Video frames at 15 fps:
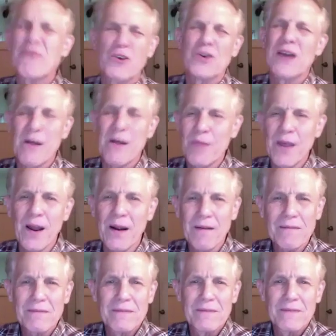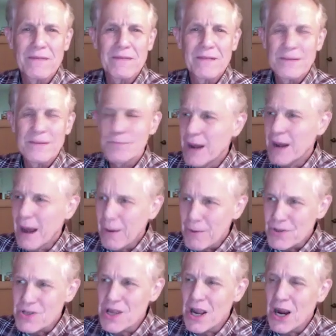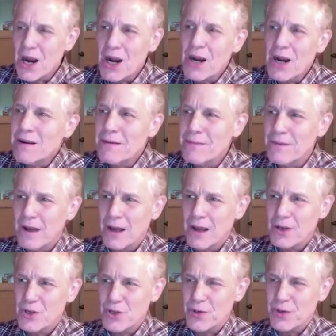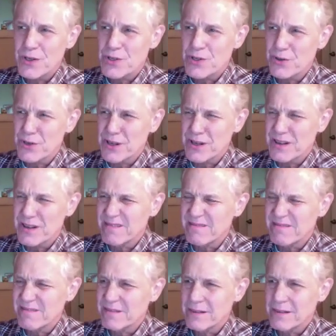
down there, but I was there on jury duty and